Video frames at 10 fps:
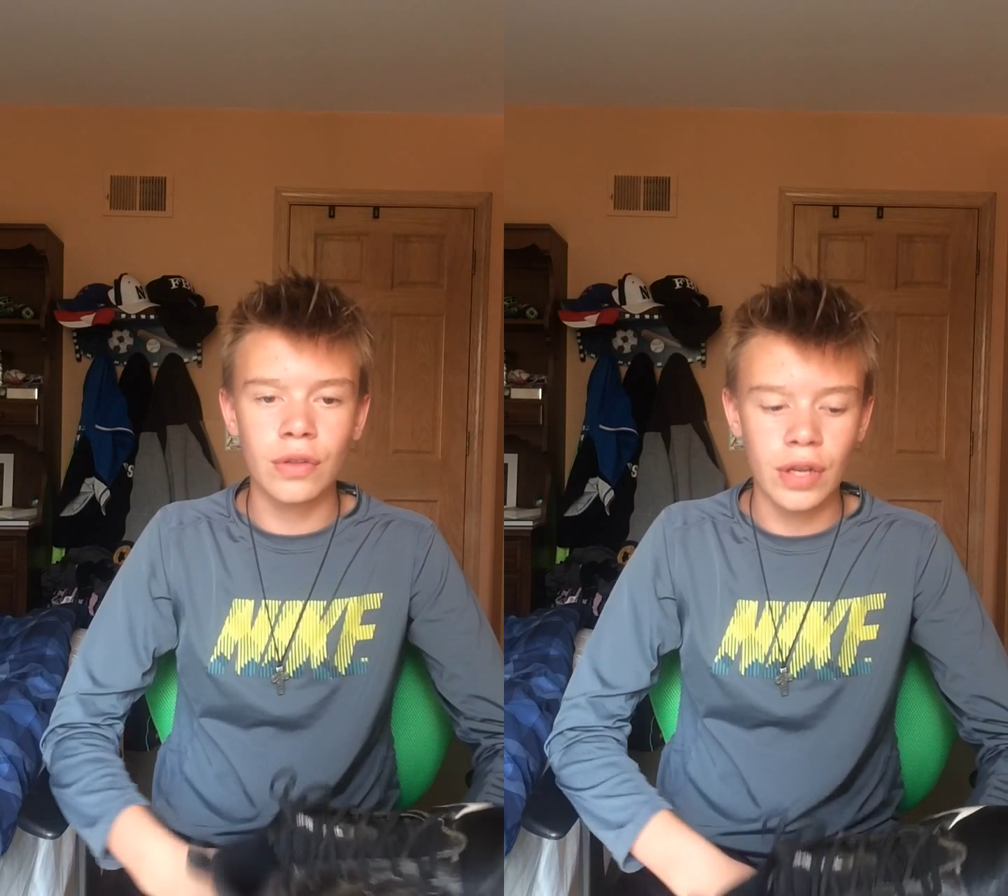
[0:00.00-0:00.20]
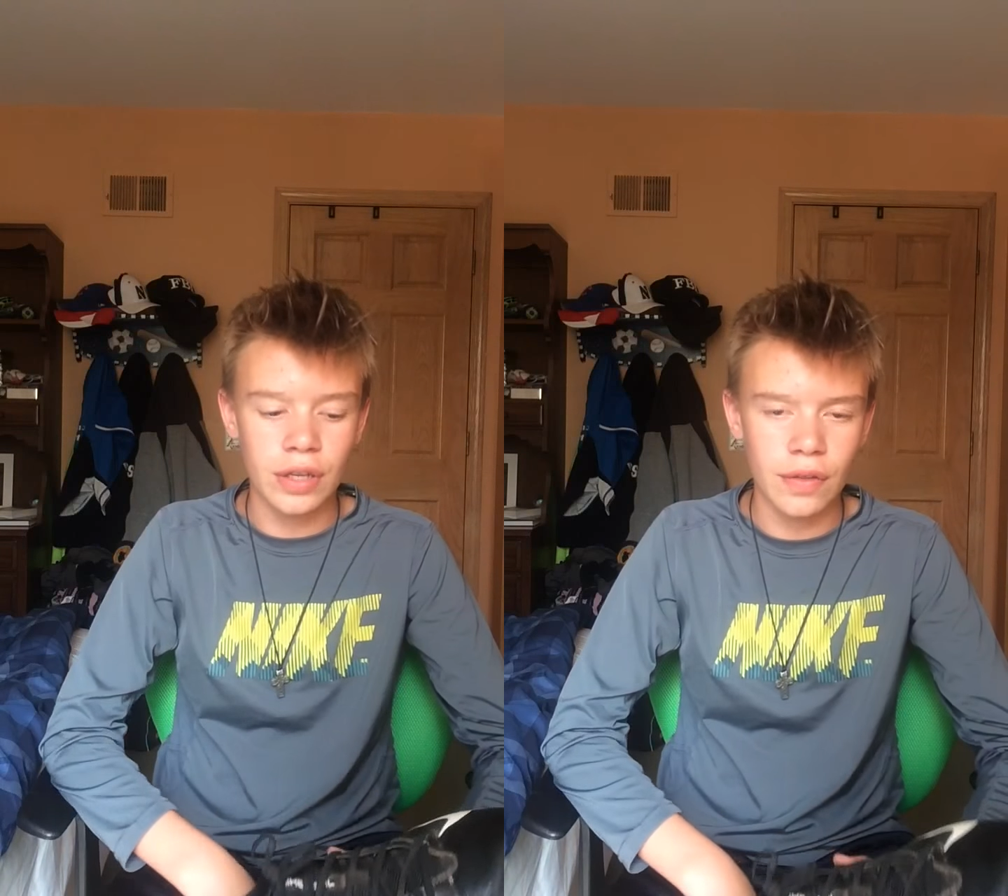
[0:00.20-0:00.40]

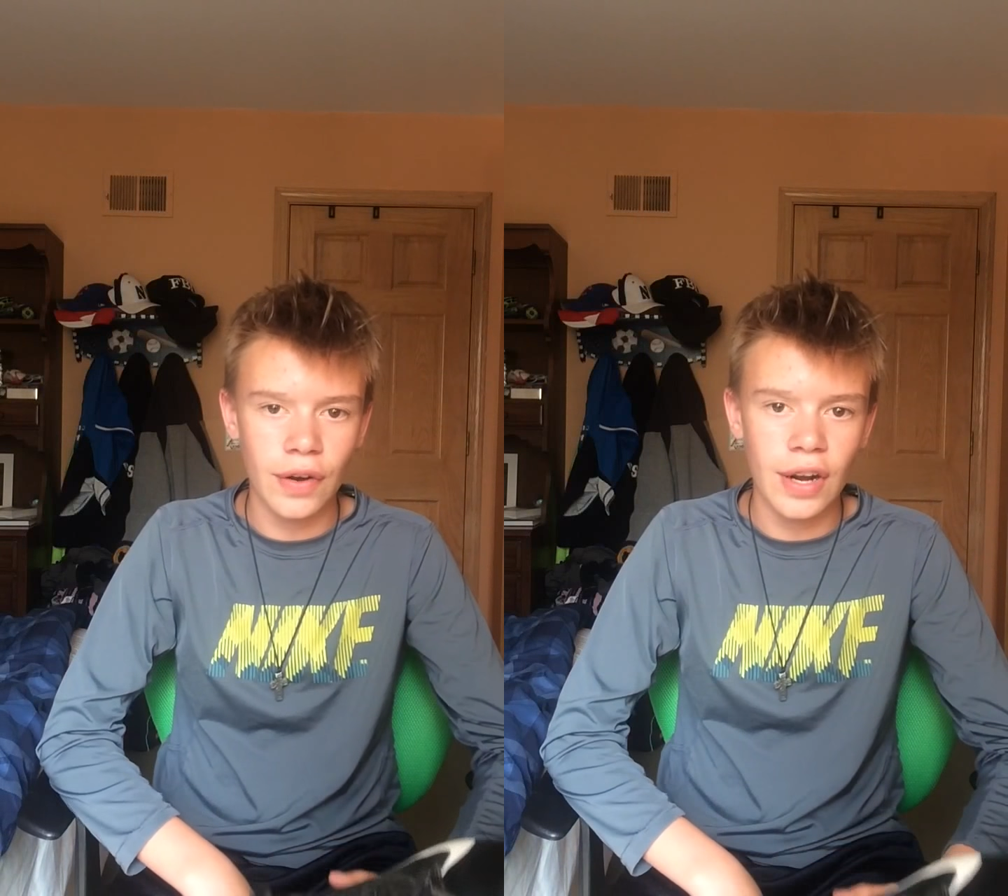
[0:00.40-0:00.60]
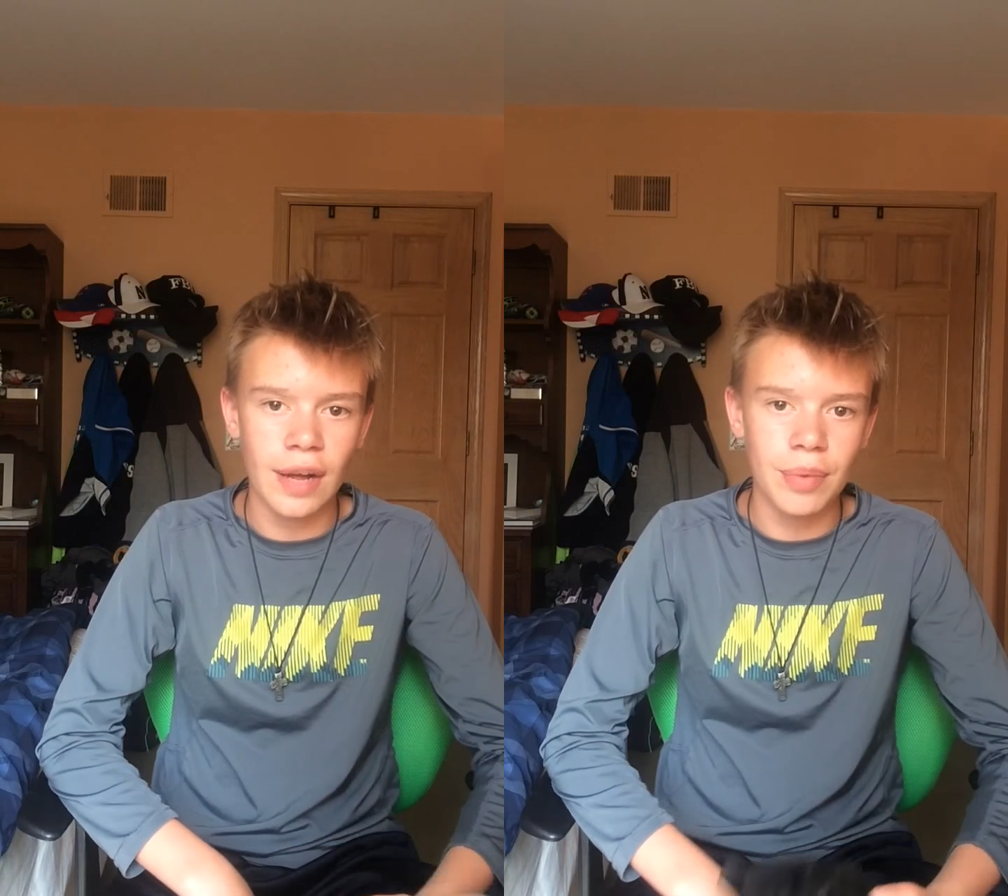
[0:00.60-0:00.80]
like
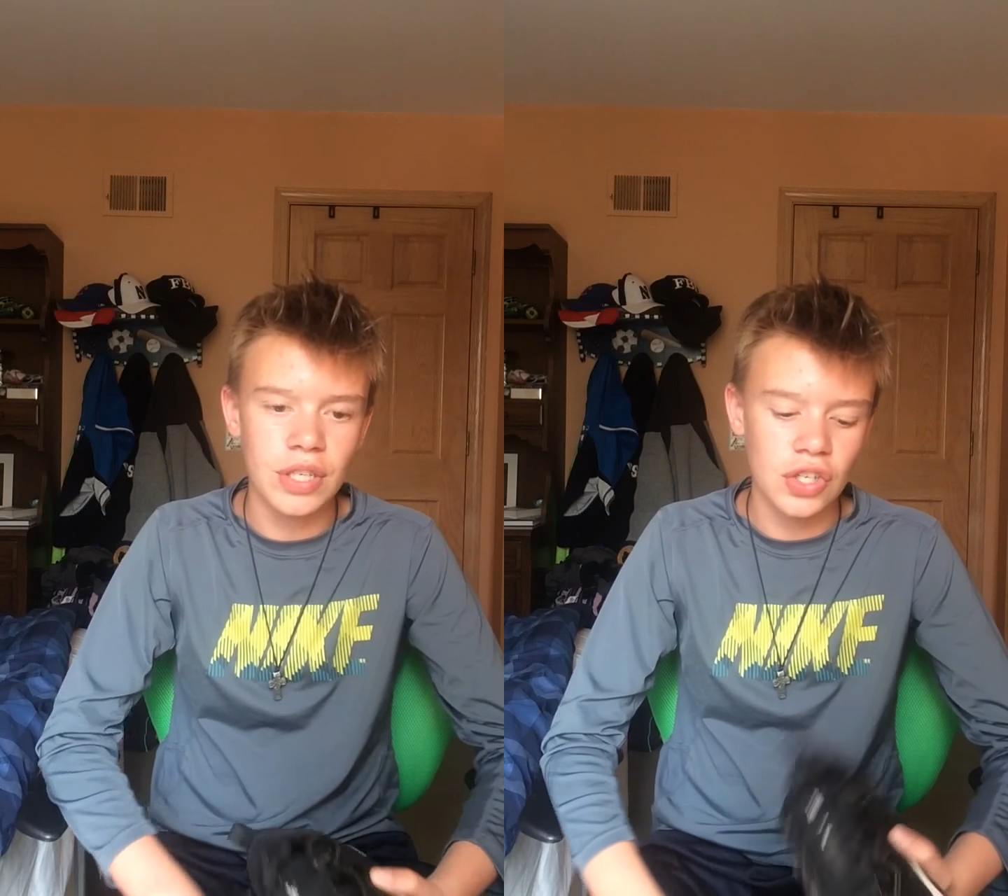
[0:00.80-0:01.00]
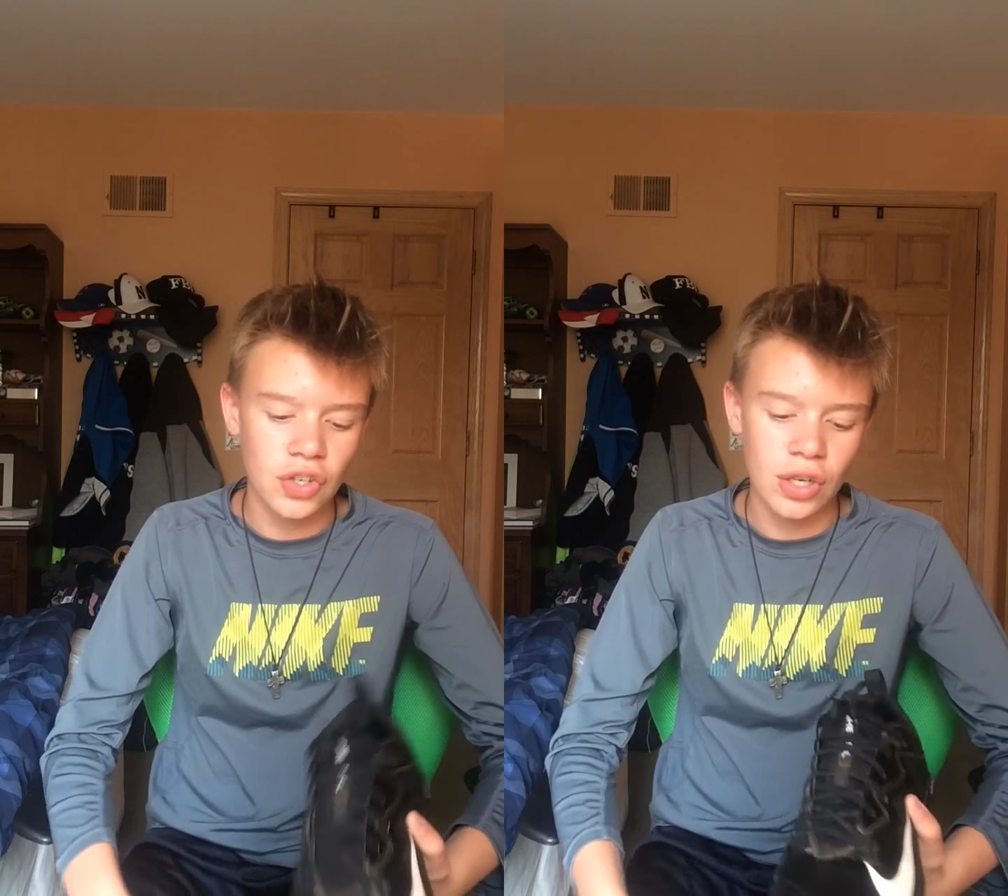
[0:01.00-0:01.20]
their
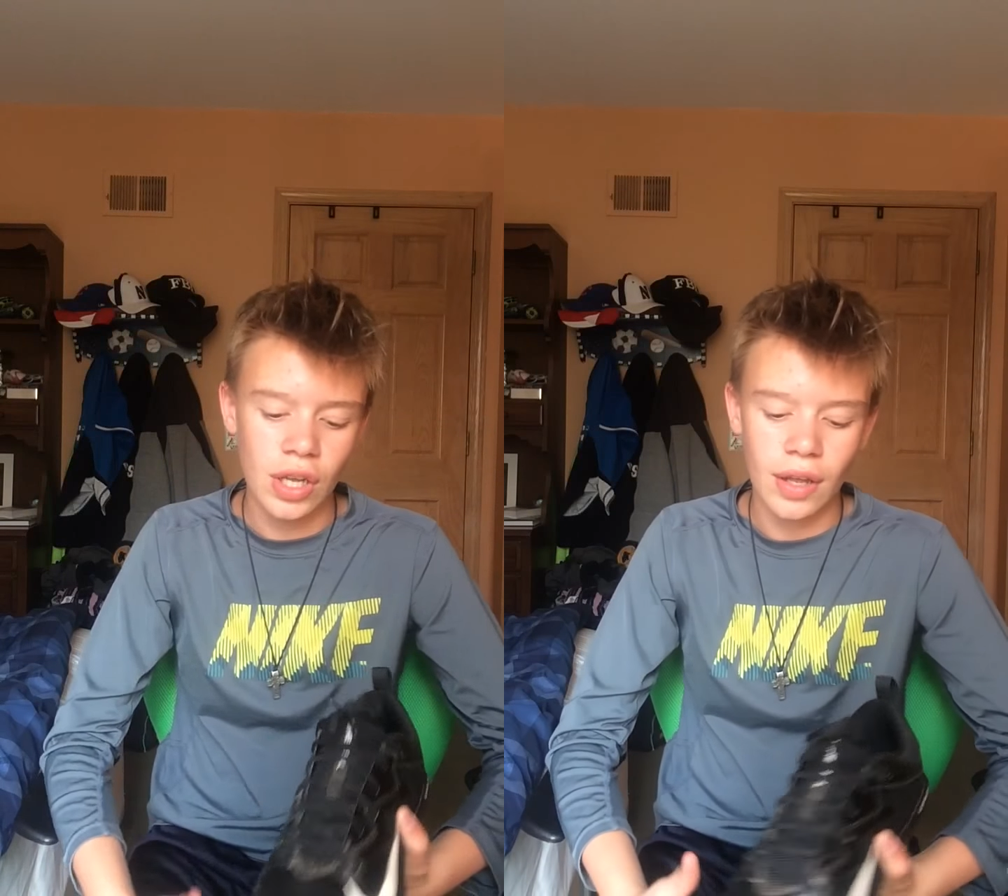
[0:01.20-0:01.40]
competition.